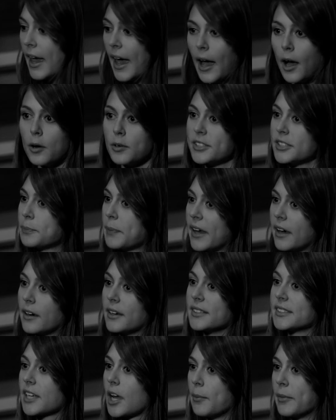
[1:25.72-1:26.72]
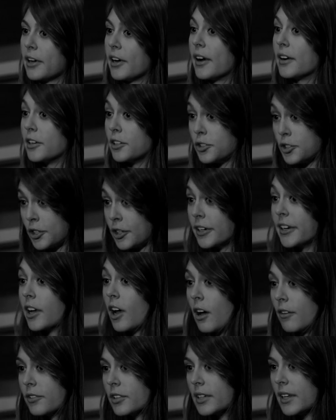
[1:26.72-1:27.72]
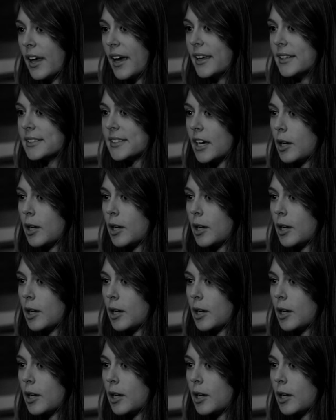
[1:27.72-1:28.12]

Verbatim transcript: house parents coming around and turning off your lights.